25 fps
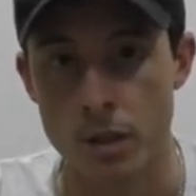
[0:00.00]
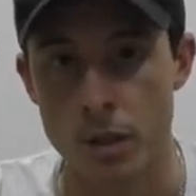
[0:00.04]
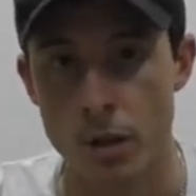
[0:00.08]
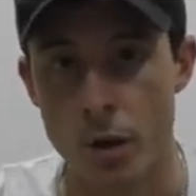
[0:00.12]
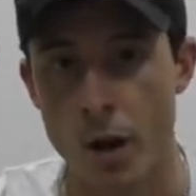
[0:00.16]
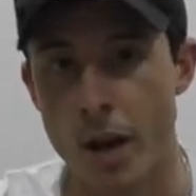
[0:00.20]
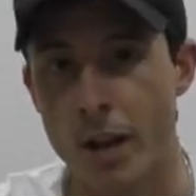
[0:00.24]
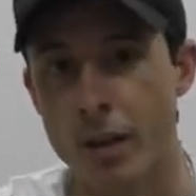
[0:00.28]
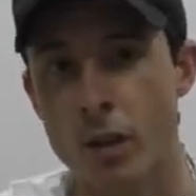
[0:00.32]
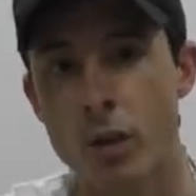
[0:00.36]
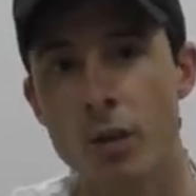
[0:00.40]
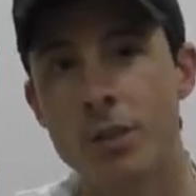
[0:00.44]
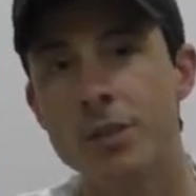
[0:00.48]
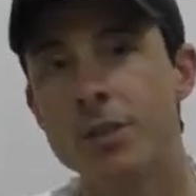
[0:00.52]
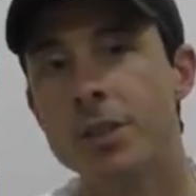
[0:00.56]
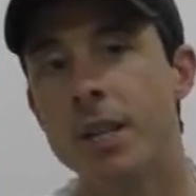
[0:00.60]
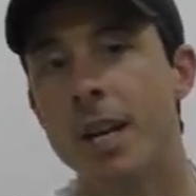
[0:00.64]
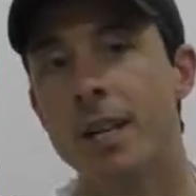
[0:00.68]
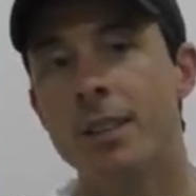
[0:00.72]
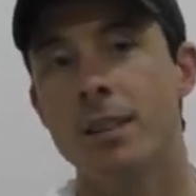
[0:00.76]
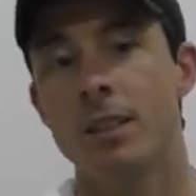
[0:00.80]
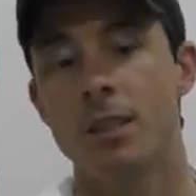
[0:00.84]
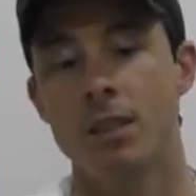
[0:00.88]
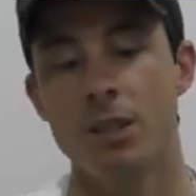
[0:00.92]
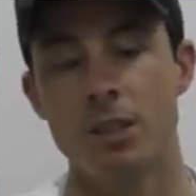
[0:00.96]
I
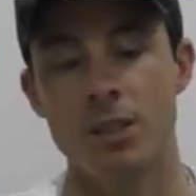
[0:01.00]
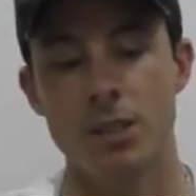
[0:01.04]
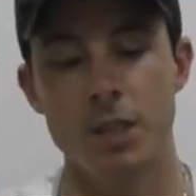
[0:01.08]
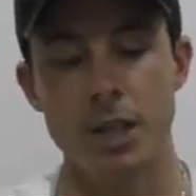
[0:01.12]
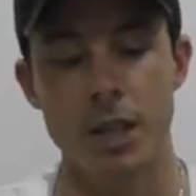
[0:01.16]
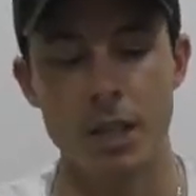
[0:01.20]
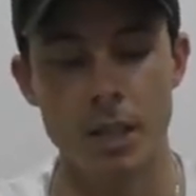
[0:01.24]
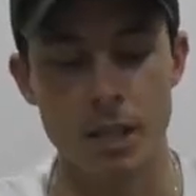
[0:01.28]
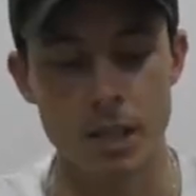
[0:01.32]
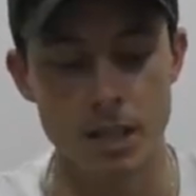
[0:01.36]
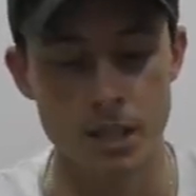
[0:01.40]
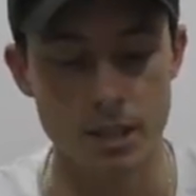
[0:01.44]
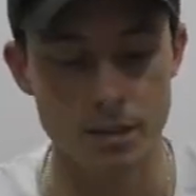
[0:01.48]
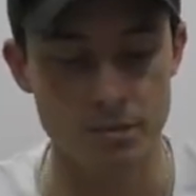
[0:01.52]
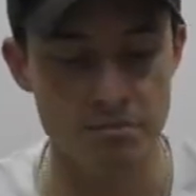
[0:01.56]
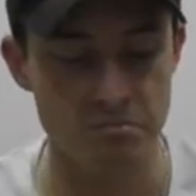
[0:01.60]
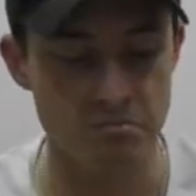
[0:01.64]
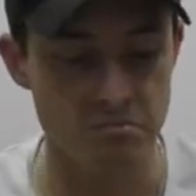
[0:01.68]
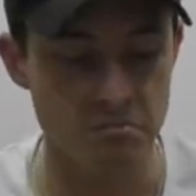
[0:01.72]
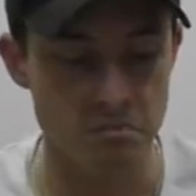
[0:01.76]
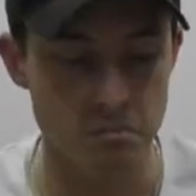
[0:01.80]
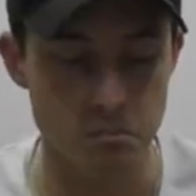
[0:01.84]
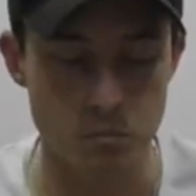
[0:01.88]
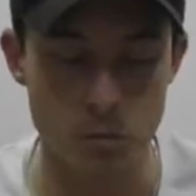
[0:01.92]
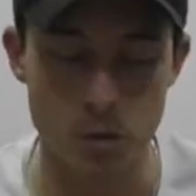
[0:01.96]
contacted the seller,
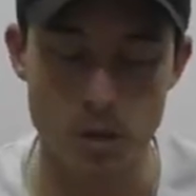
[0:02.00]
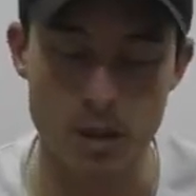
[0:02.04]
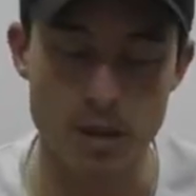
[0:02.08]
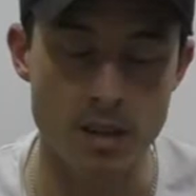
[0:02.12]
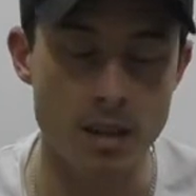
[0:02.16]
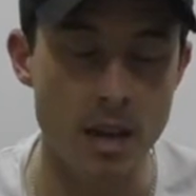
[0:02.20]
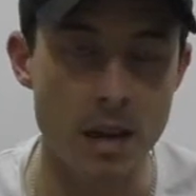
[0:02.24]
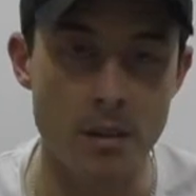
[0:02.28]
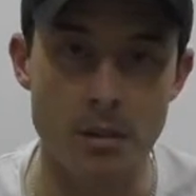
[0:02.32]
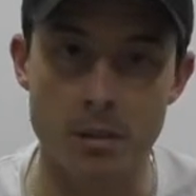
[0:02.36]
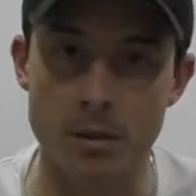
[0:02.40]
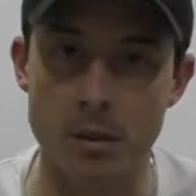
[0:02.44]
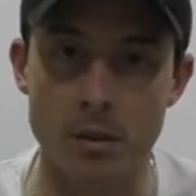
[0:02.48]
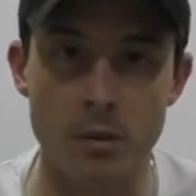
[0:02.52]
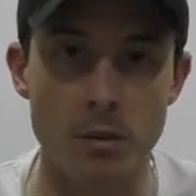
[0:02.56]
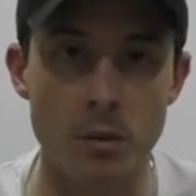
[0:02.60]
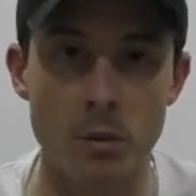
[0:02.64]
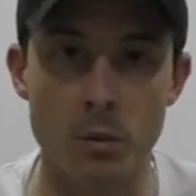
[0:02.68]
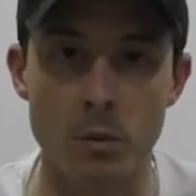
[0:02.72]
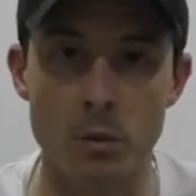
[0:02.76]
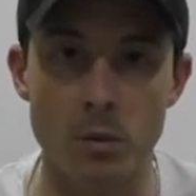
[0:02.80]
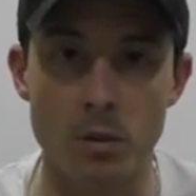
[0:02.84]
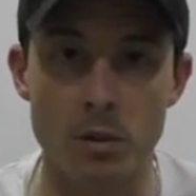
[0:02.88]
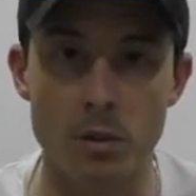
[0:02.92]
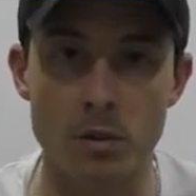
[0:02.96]
wanted nothing to do
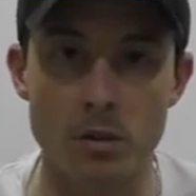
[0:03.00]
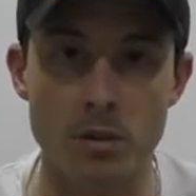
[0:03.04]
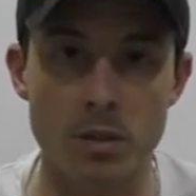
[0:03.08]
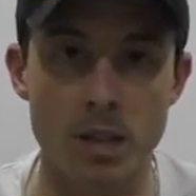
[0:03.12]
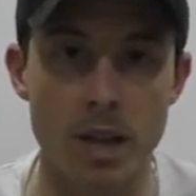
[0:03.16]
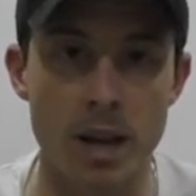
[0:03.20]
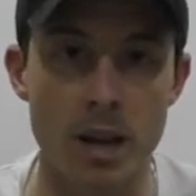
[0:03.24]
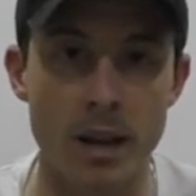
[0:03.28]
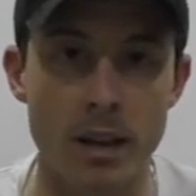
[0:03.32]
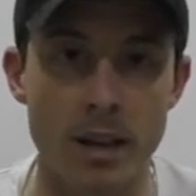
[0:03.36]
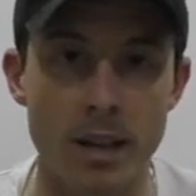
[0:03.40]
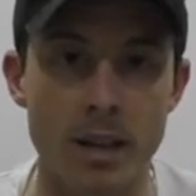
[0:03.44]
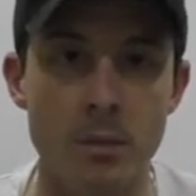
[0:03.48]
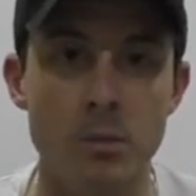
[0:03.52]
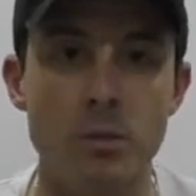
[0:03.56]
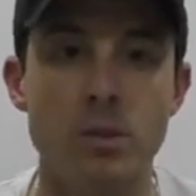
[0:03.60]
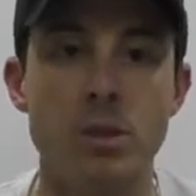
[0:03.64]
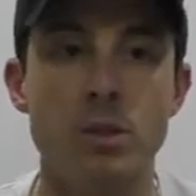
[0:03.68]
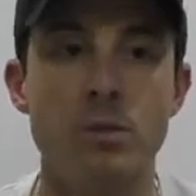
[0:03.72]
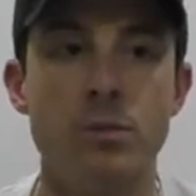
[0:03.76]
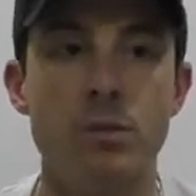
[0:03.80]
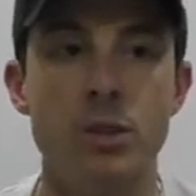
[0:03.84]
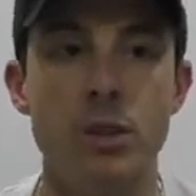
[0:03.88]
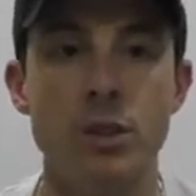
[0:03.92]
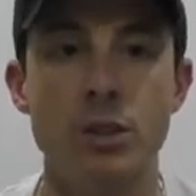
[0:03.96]
with it, saying it was
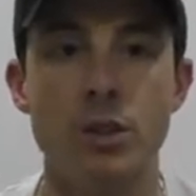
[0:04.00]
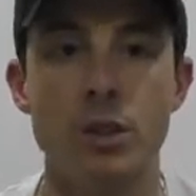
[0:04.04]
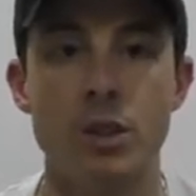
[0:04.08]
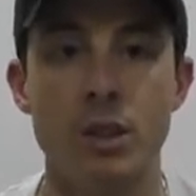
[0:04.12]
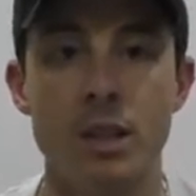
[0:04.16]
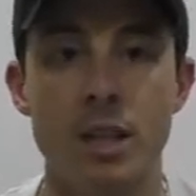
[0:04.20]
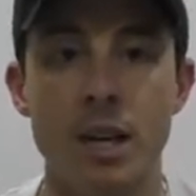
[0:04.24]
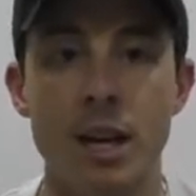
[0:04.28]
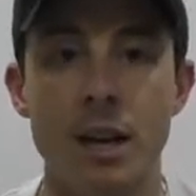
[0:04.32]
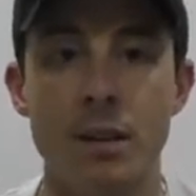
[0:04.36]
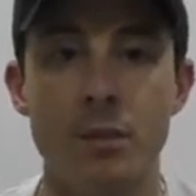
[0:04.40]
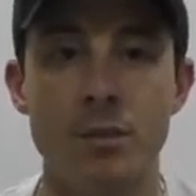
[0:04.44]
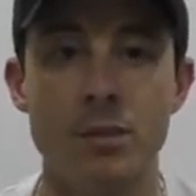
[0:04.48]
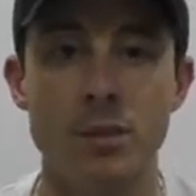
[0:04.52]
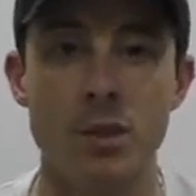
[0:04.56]
sufficient enough.